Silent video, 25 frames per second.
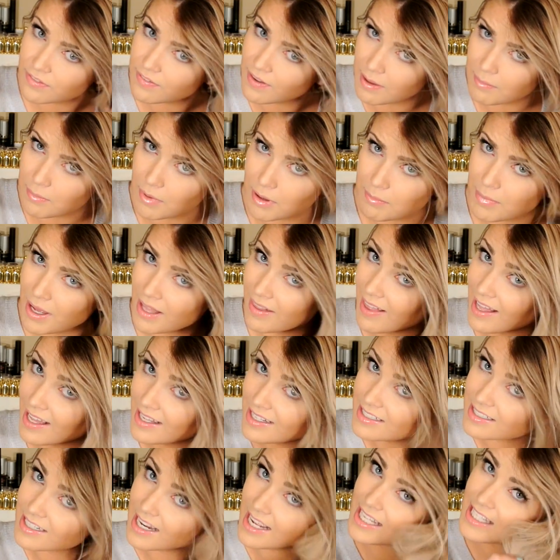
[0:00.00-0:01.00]
if I'm on my
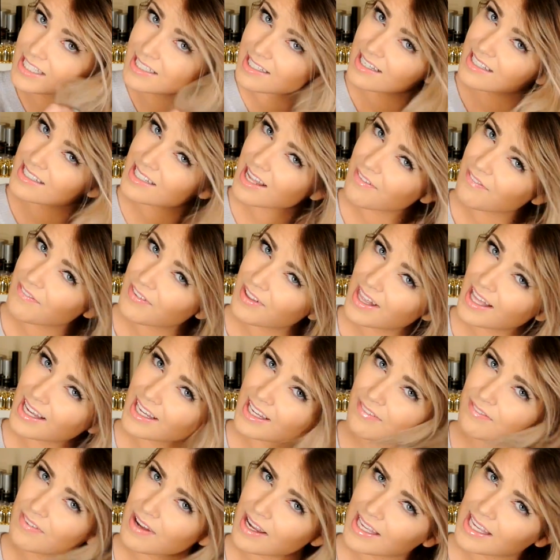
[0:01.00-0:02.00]
last days because I feel
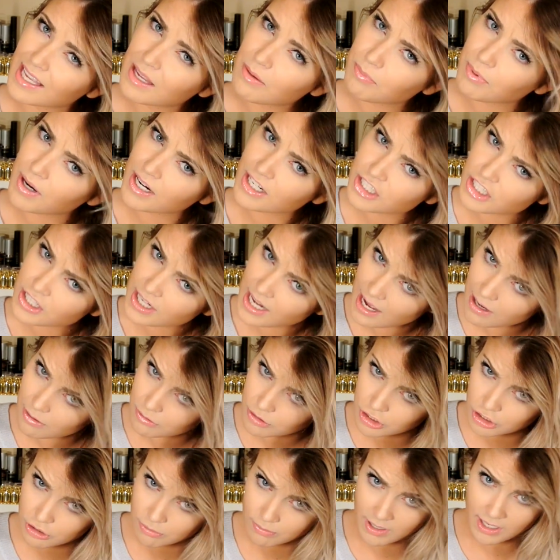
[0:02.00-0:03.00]
like if I keep brushing it
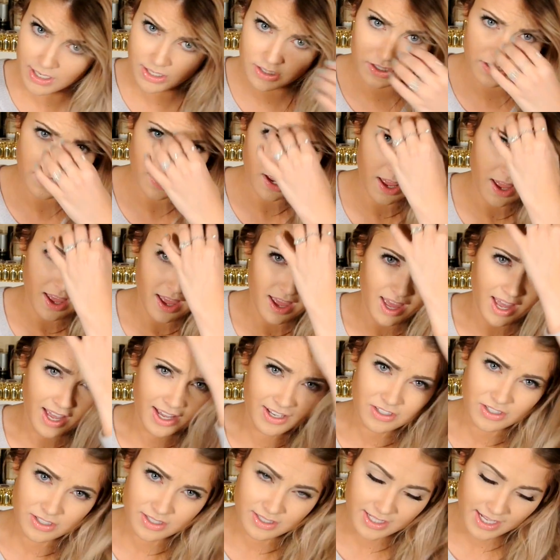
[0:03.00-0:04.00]
out too much,
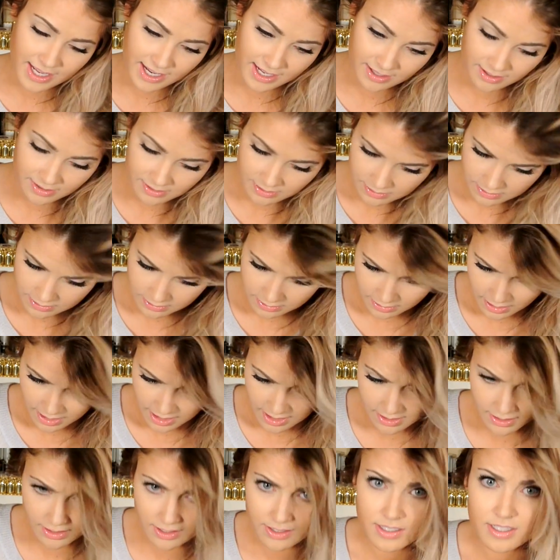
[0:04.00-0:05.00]
it just like
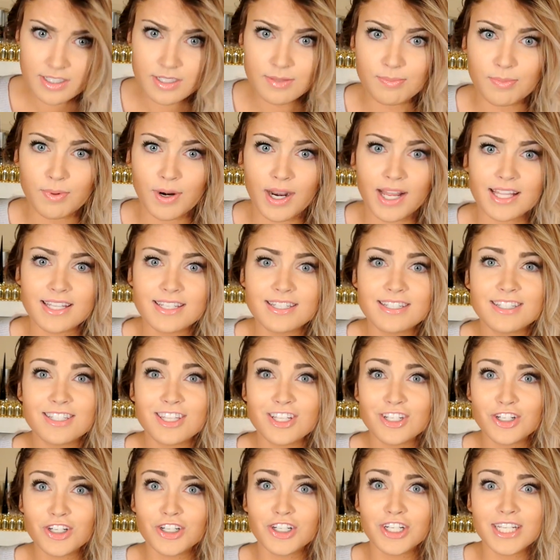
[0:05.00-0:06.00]
kind of spreads
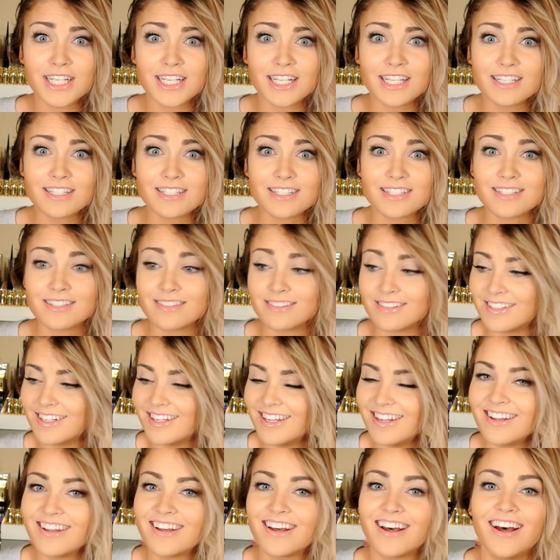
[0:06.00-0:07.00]
the dirtiness
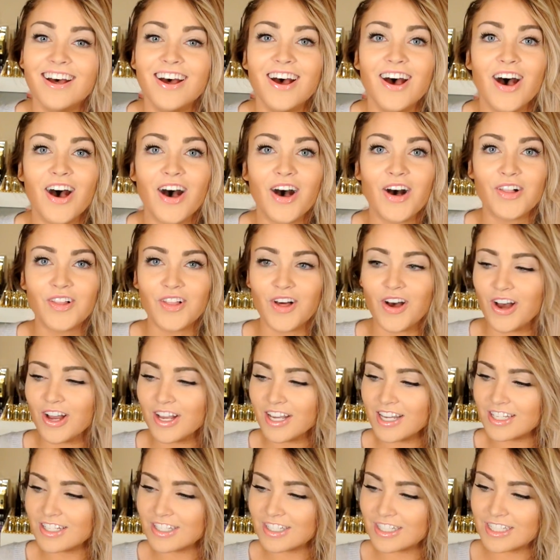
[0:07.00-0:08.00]

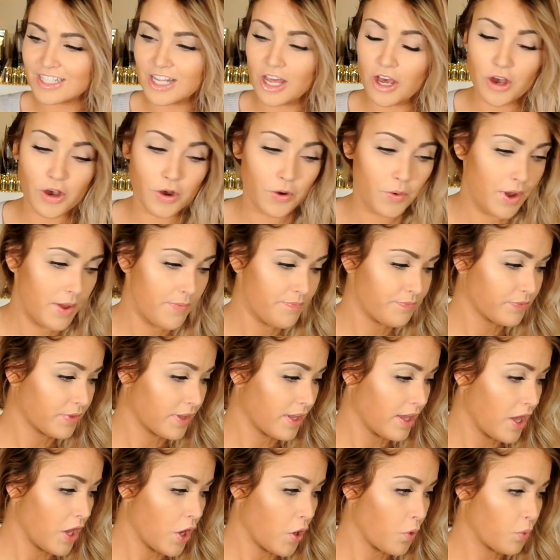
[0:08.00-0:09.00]
along. So
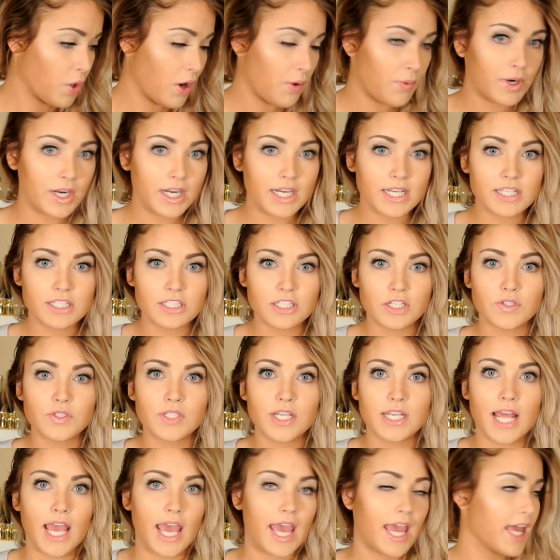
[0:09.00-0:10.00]
what we're going to do
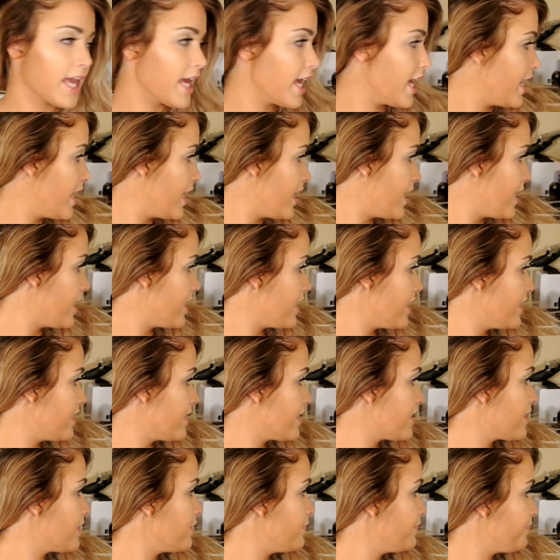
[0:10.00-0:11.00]
today
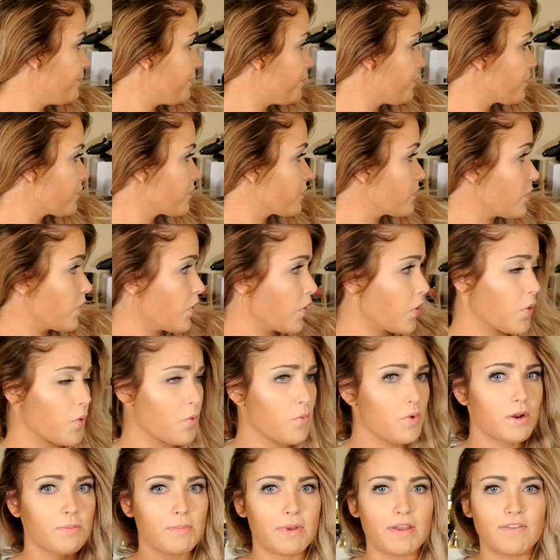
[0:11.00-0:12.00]
is,
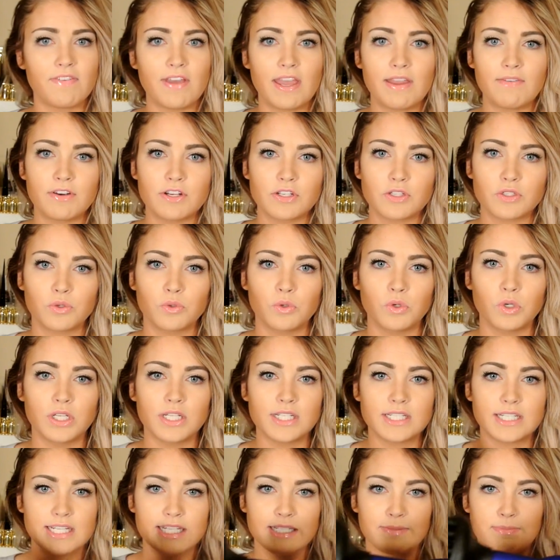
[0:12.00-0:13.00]
one of my favorite
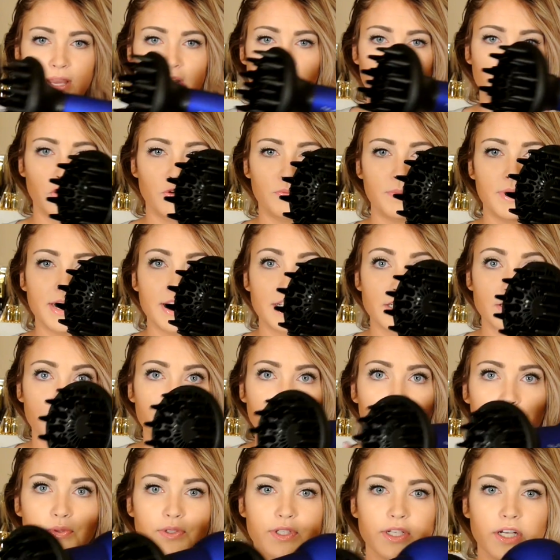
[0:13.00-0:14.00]
tools is my NuMe
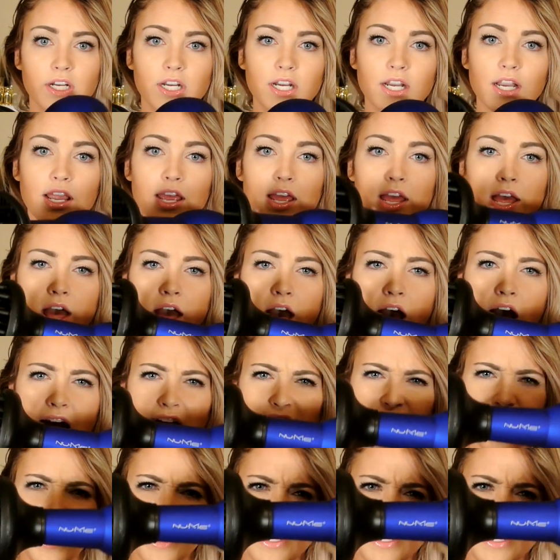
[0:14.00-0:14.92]
Diffuser. I've